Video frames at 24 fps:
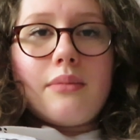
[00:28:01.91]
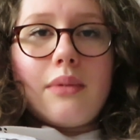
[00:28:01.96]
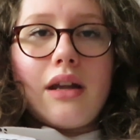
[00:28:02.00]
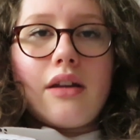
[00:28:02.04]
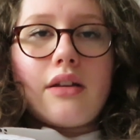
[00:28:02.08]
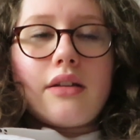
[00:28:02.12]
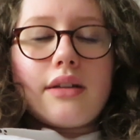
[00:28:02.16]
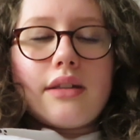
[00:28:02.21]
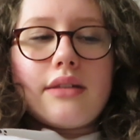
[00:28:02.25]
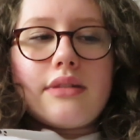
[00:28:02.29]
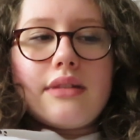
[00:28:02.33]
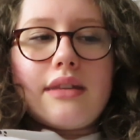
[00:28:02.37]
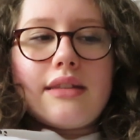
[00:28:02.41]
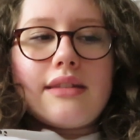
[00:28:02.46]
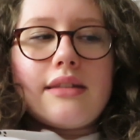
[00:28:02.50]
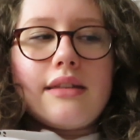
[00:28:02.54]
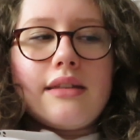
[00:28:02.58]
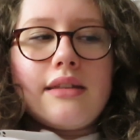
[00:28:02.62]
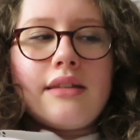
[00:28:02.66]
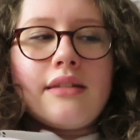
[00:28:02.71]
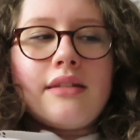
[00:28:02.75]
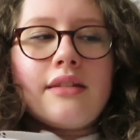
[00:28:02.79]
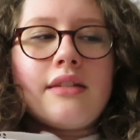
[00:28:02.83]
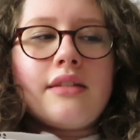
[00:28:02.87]
American
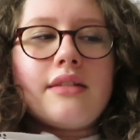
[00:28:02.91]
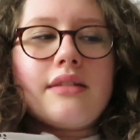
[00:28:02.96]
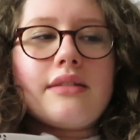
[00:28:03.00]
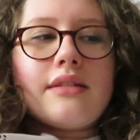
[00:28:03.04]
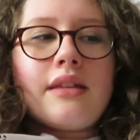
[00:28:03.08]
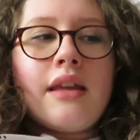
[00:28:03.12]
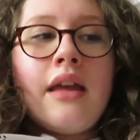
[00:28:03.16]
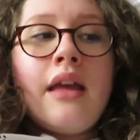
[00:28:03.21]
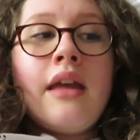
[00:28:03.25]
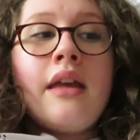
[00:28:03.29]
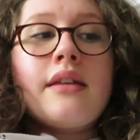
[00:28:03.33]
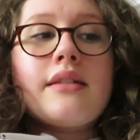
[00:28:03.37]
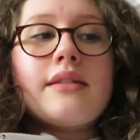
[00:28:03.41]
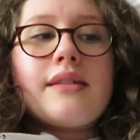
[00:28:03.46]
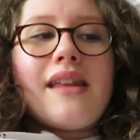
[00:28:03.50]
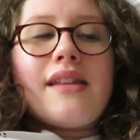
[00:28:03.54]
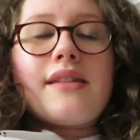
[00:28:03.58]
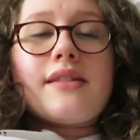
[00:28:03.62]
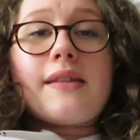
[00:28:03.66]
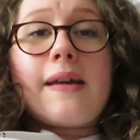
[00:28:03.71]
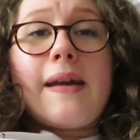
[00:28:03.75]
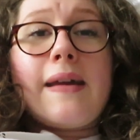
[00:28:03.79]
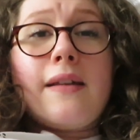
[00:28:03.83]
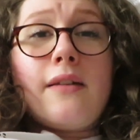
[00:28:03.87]
citizens
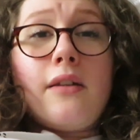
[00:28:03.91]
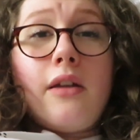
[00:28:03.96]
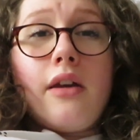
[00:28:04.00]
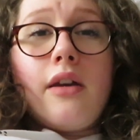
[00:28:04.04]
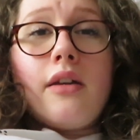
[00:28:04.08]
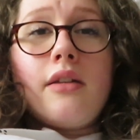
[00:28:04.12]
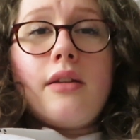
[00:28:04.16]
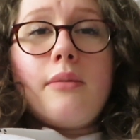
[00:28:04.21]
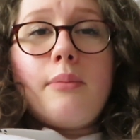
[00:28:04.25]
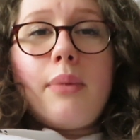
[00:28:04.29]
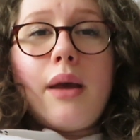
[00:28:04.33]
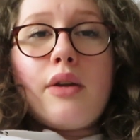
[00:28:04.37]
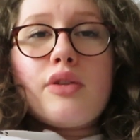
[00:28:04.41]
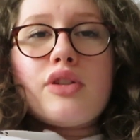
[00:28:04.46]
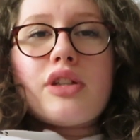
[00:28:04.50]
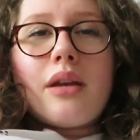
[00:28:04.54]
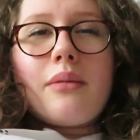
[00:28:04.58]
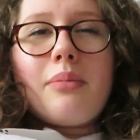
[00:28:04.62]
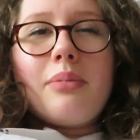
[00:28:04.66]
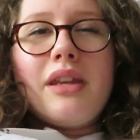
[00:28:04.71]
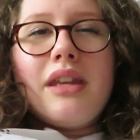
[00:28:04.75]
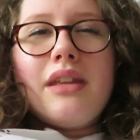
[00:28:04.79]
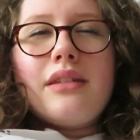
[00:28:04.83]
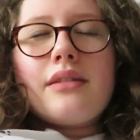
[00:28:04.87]
since I learned about
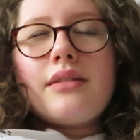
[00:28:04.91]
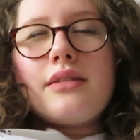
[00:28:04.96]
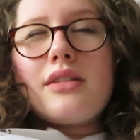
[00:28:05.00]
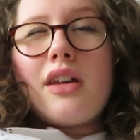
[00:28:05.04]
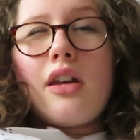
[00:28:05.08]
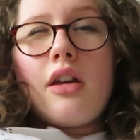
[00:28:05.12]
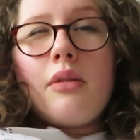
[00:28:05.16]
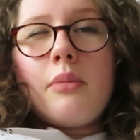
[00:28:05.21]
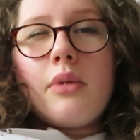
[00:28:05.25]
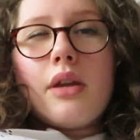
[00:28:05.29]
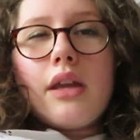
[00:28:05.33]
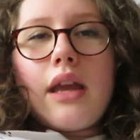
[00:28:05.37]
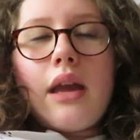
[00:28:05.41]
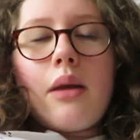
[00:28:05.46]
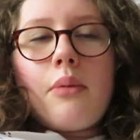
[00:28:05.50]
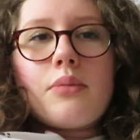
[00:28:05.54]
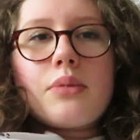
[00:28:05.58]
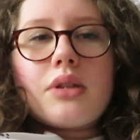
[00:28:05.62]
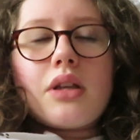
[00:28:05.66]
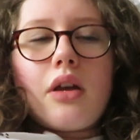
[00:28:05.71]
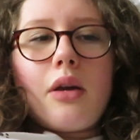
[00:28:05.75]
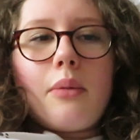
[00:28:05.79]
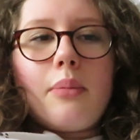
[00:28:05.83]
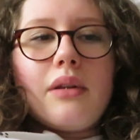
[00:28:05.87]
Japanese internment
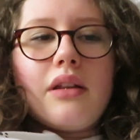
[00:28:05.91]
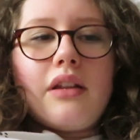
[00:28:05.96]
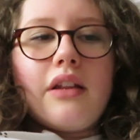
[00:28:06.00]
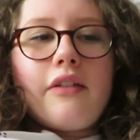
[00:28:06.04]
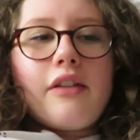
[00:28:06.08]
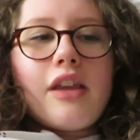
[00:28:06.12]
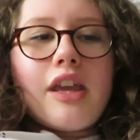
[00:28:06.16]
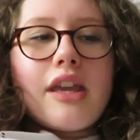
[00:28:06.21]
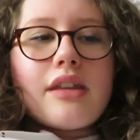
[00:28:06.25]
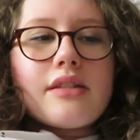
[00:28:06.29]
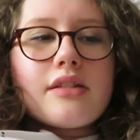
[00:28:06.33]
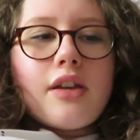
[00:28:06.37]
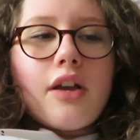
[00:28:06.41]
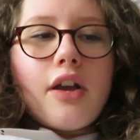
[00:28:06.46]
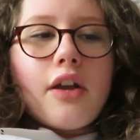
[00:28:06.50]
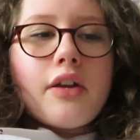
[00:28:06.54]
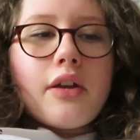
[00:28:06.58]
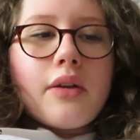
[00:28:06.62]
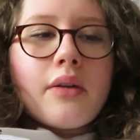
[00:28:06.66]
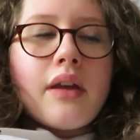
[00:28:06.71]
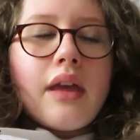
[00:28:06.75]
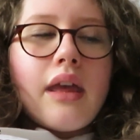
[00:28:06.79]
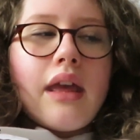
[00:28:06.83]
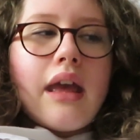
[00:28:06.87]
camps a couple of years
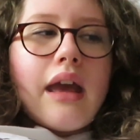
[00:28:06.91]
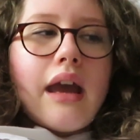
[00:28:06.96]
ago,